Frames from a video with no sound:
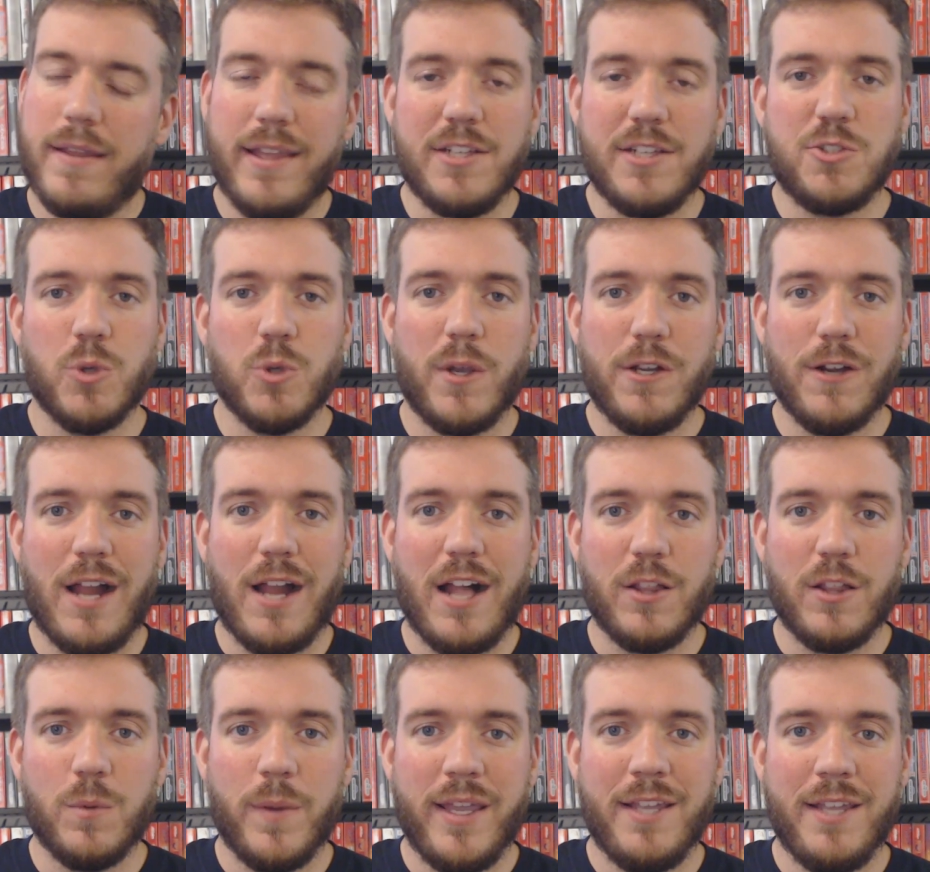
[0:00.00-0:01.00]
Enjoy your
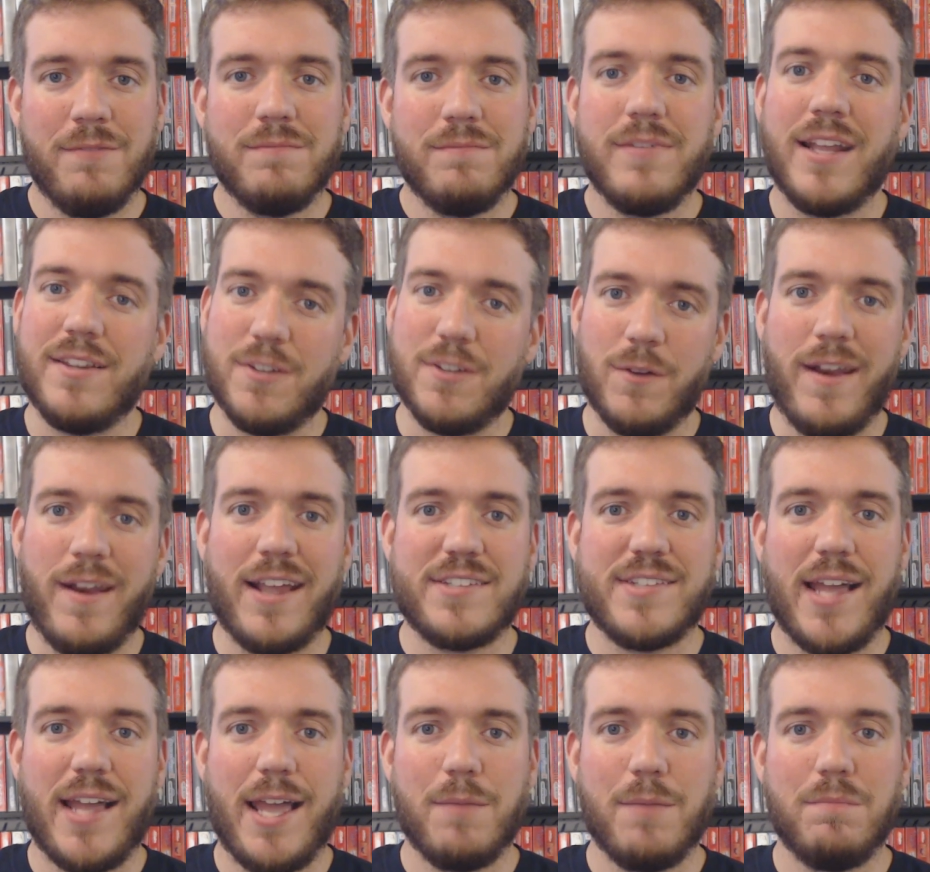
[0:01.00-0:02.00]
Halloween. Until
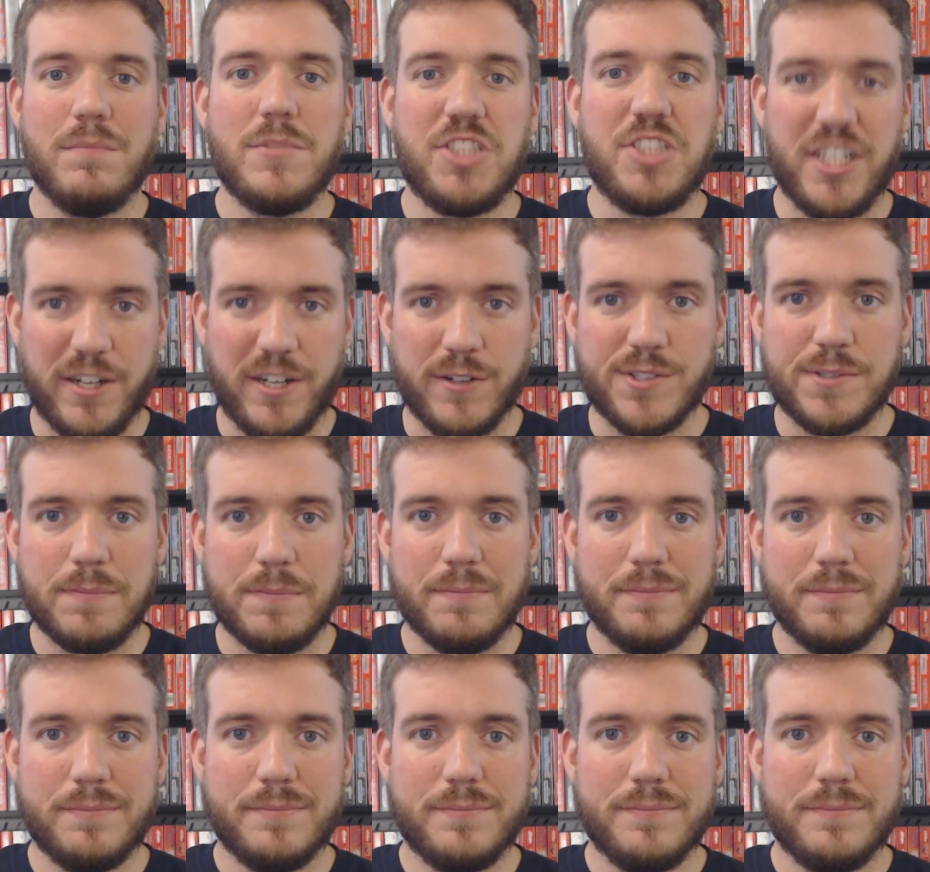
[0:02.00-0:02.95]
next time, cheers.